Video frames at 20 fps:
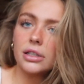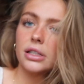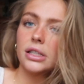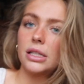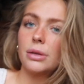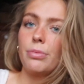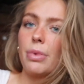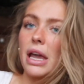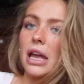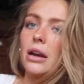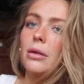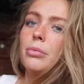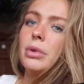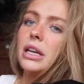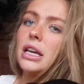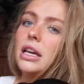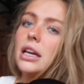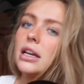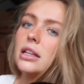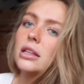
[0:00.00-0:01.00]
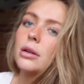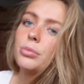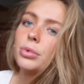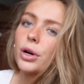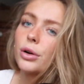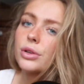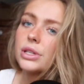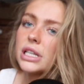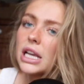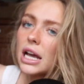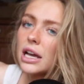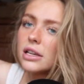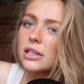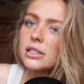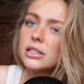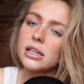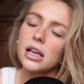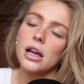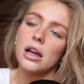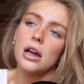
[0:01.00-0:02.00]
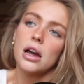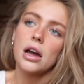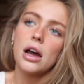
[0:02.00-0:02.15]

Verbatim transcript: debatably in the process.